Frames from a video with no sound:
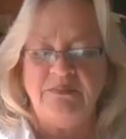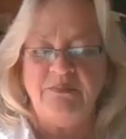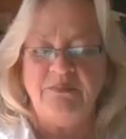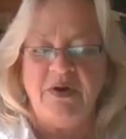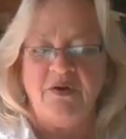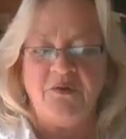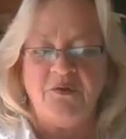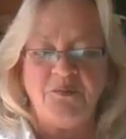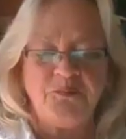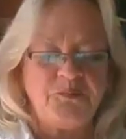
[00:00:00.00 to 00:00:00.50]

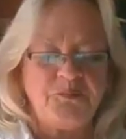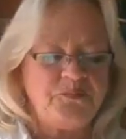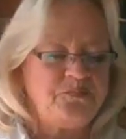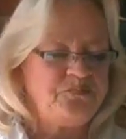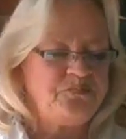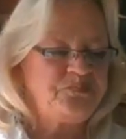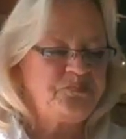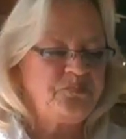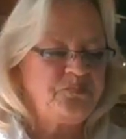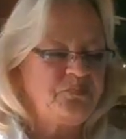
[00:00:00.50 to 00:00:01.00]
limbo.
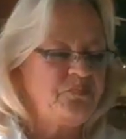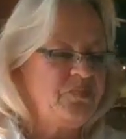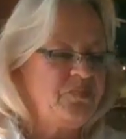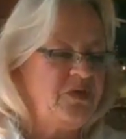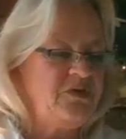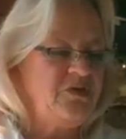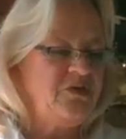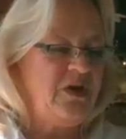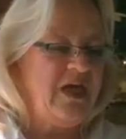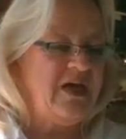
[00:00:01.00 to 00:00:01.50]

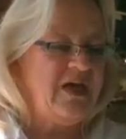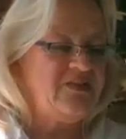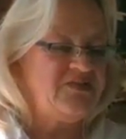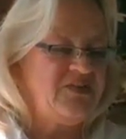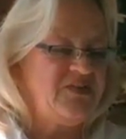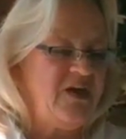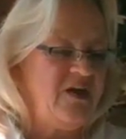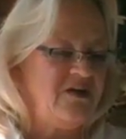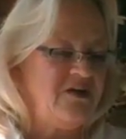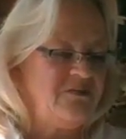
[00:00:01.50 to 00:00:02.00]
Your
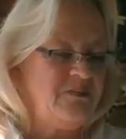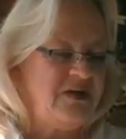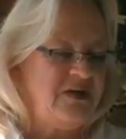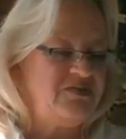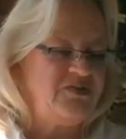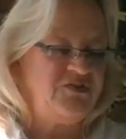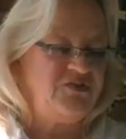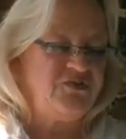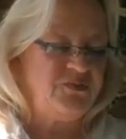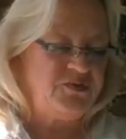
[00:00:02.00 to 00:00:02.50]
last card
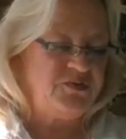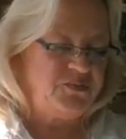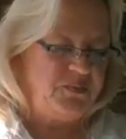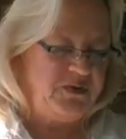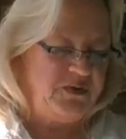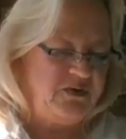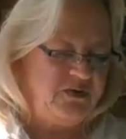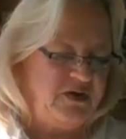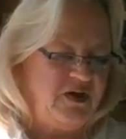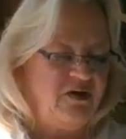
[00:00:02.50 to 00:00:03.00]
message from
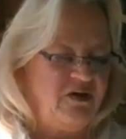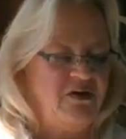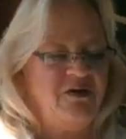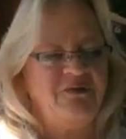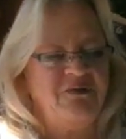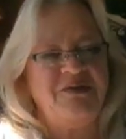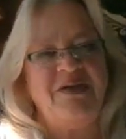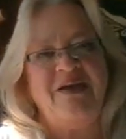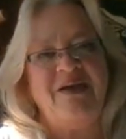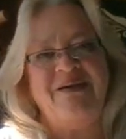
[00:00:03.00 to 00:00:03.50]
spirit,
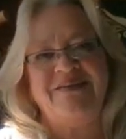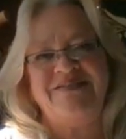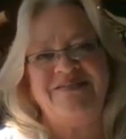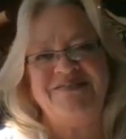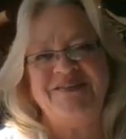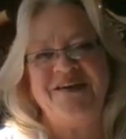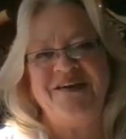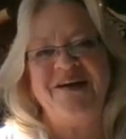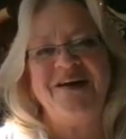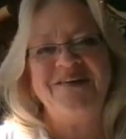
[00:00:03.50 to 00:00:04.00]
oh
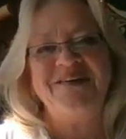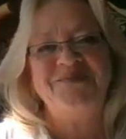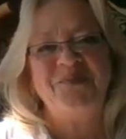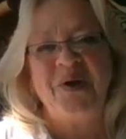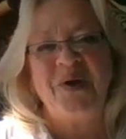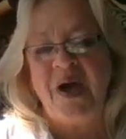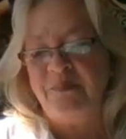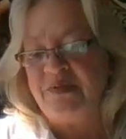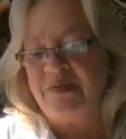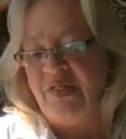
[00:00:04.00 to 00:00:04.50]
yes. Guys,
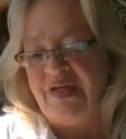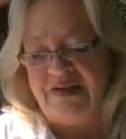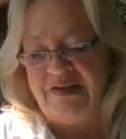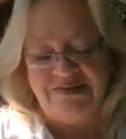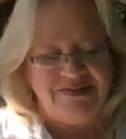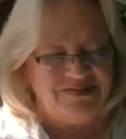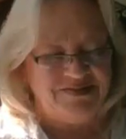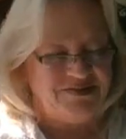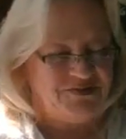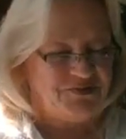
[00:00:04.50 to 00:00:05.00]
well, I'm glad
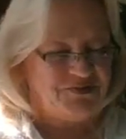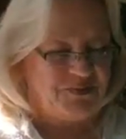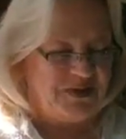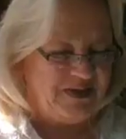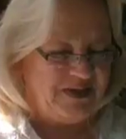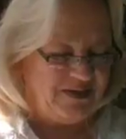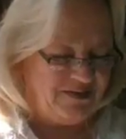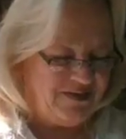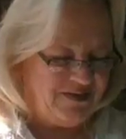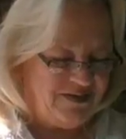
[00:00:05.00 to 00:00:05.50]
I did this
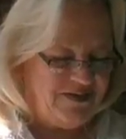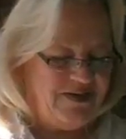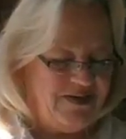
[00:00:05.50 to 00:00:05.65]
reading.